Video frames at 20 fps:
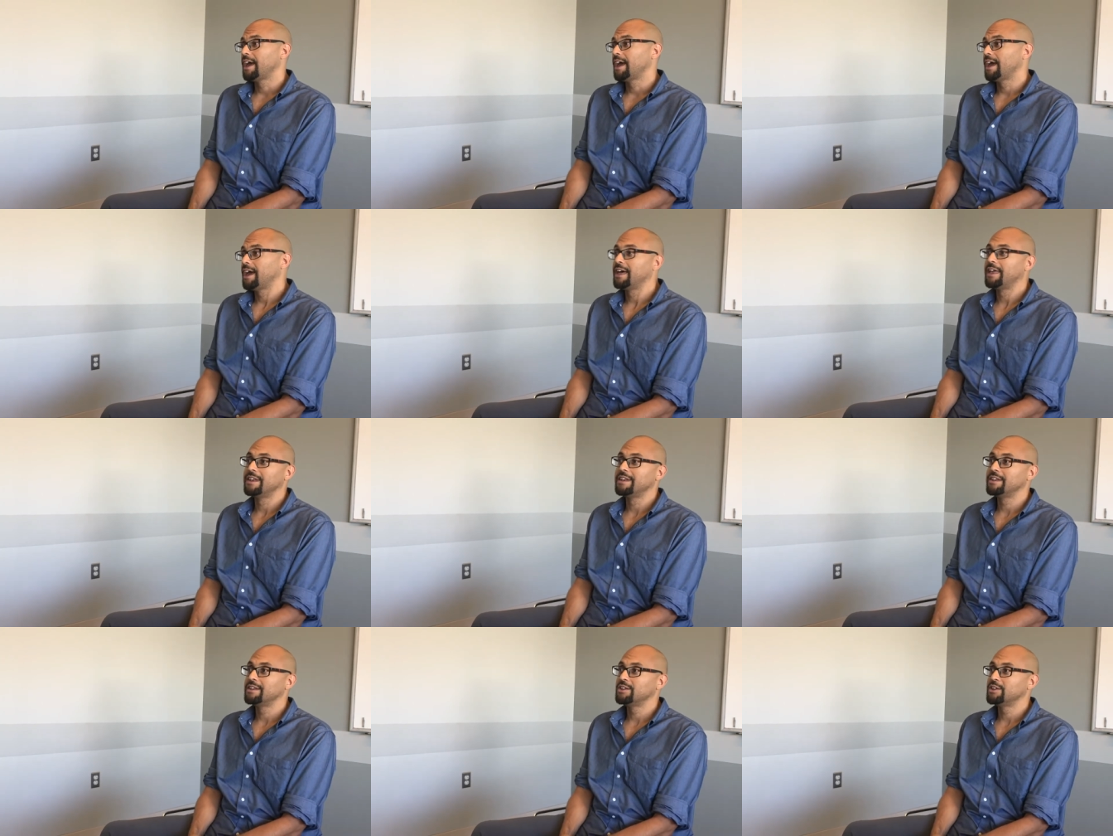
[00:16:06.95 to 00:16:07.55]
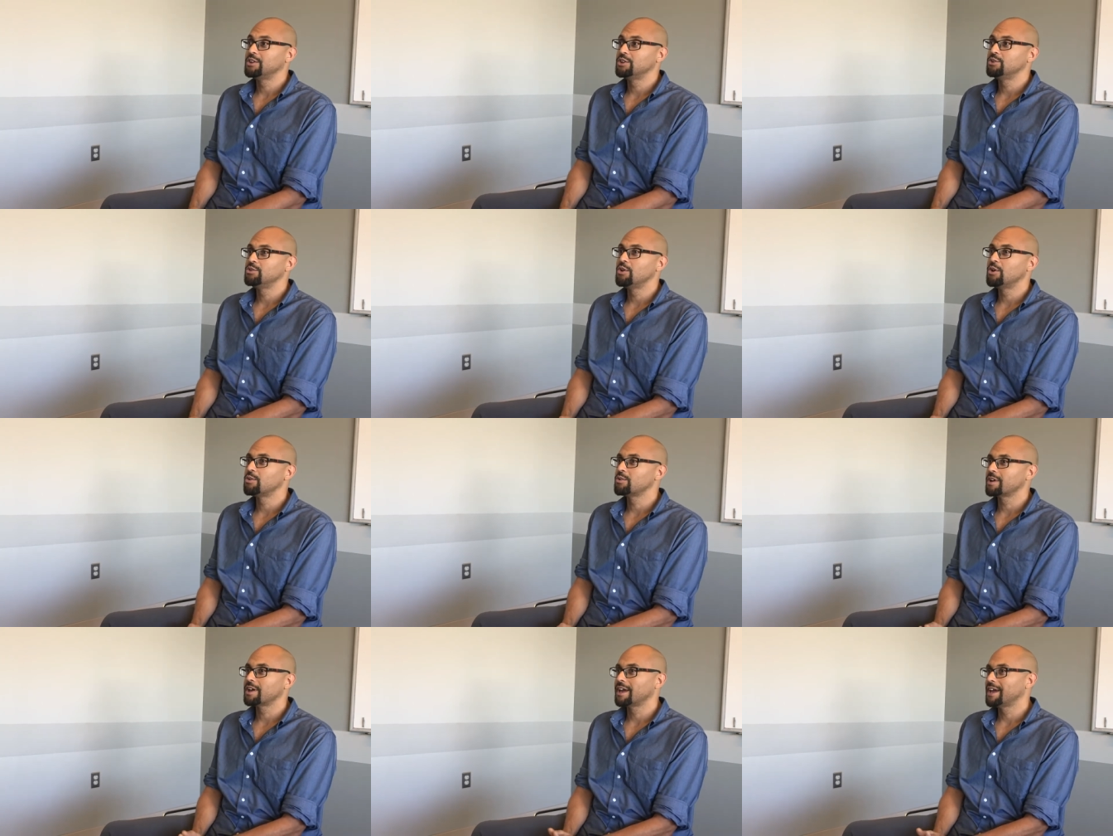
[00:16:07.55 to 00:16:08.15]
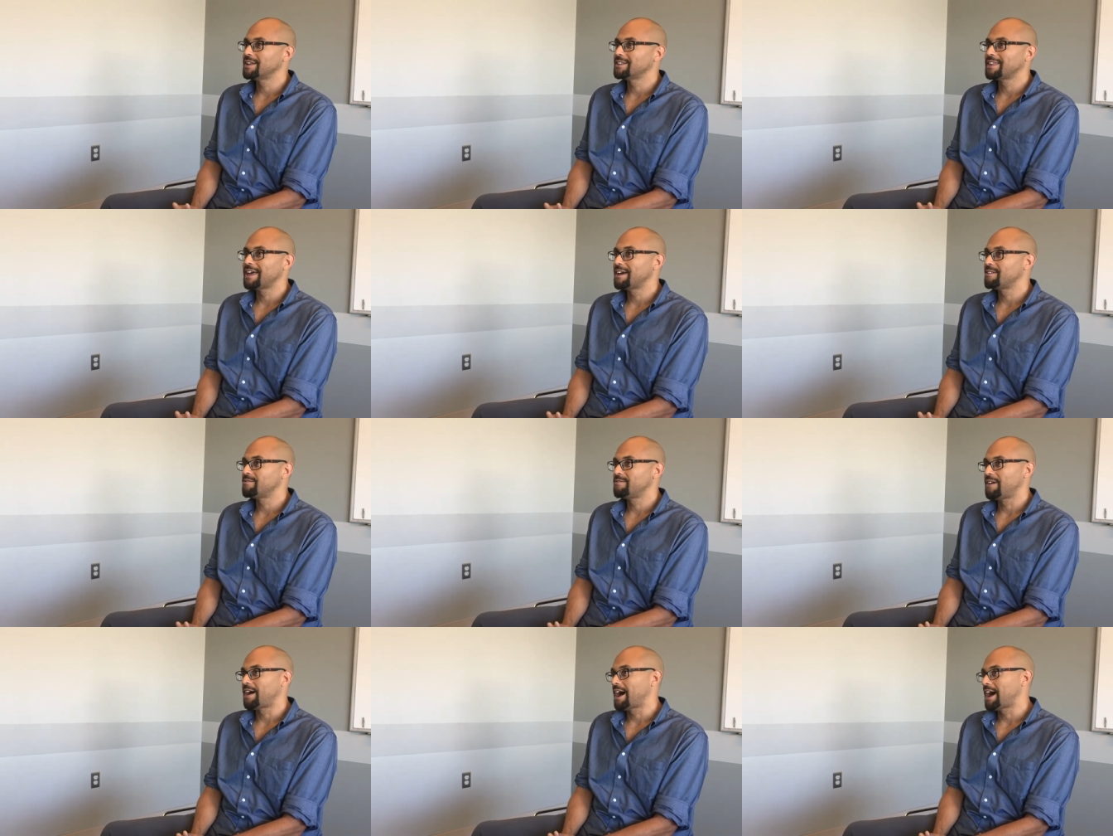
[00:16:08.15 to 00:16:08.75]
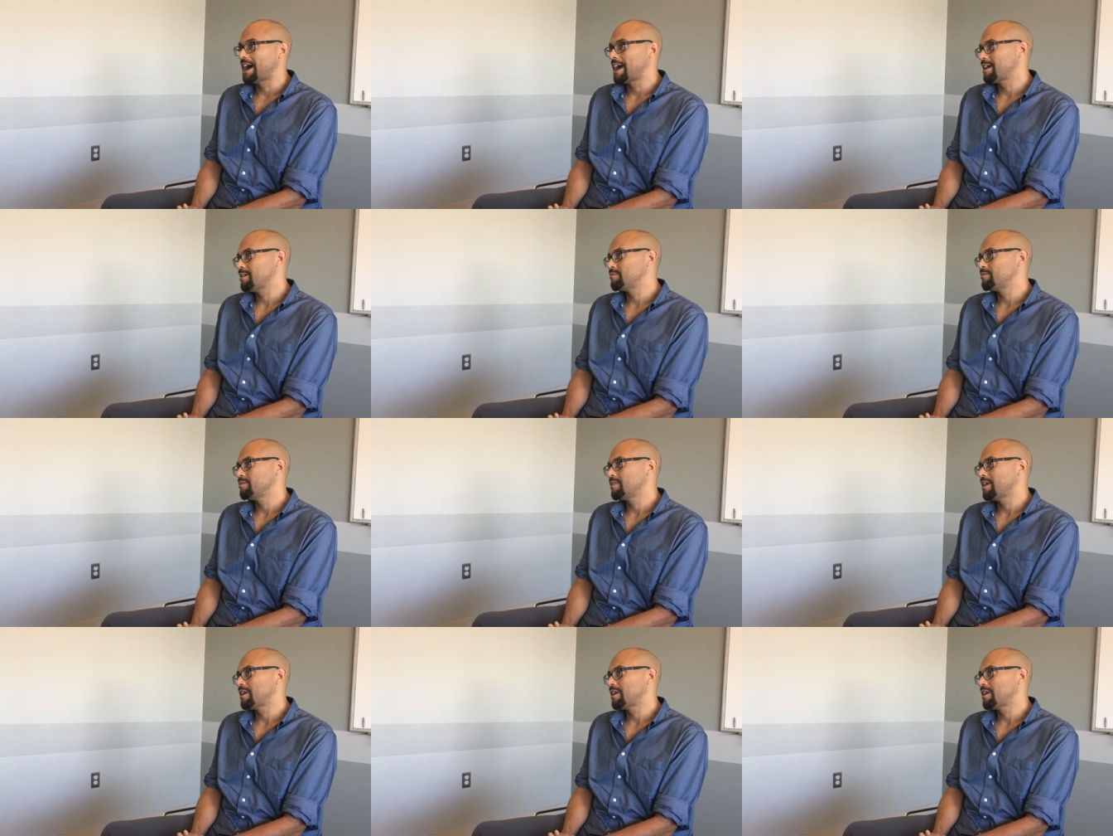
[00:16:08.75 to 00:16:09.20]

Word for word: And you don't get that vibe